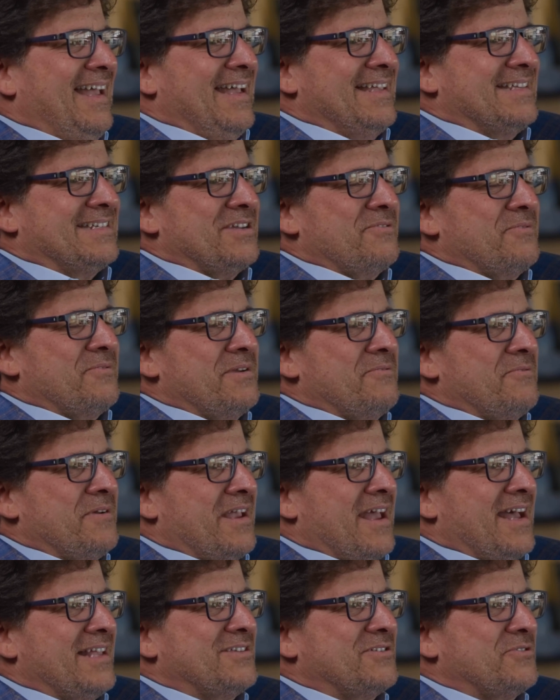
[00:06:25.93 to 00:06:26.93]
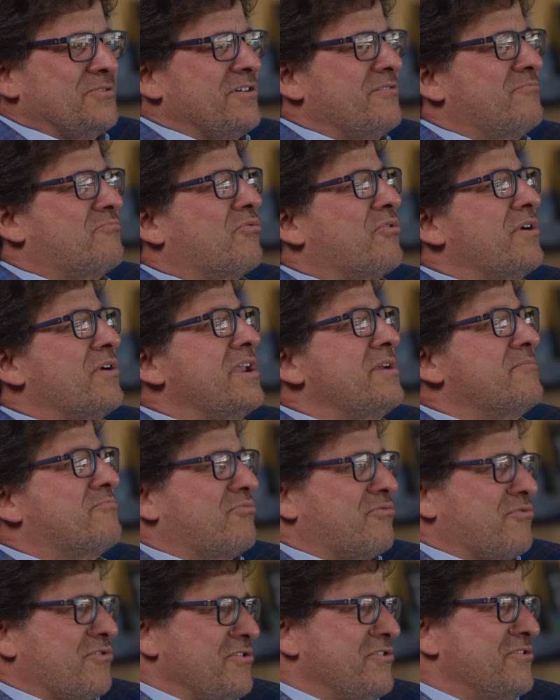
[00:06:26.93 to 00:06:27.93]
And so we got sort of
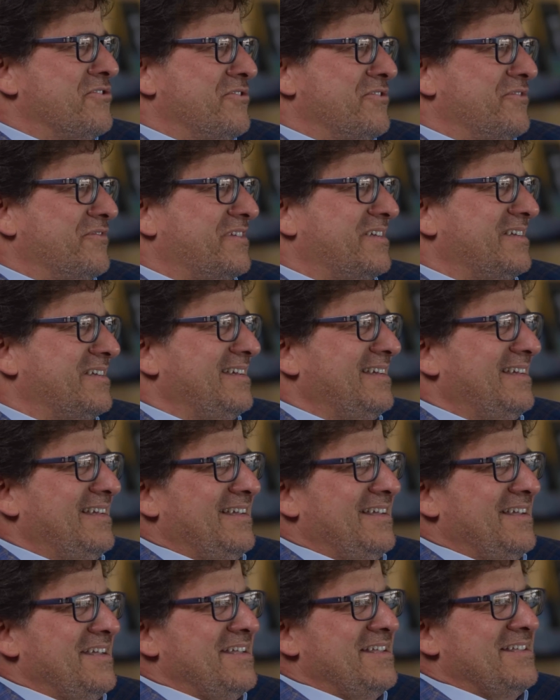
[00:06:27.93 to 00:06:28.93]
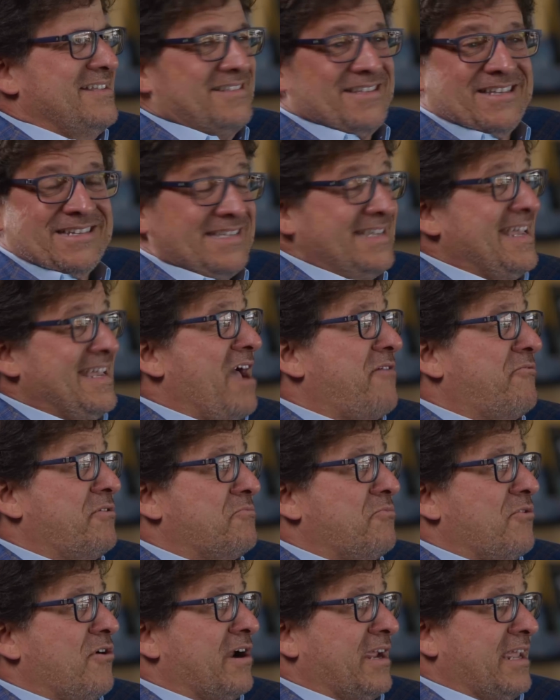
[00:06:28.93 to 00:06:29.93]
pre-approved to see how it
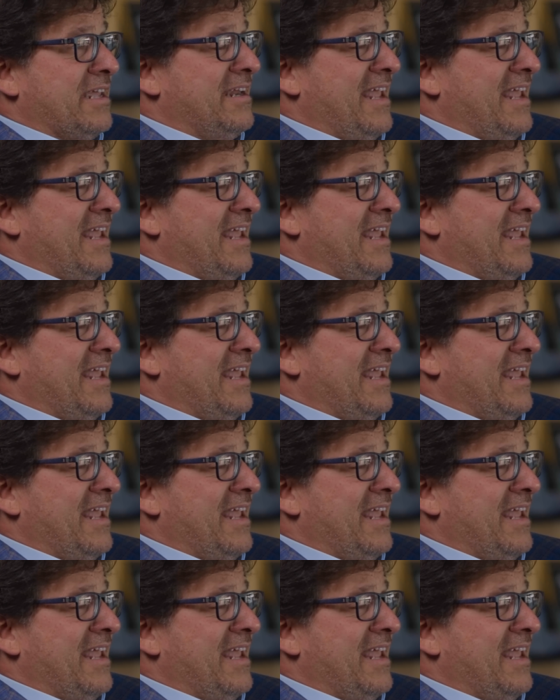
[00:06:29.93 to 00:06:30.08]
would work.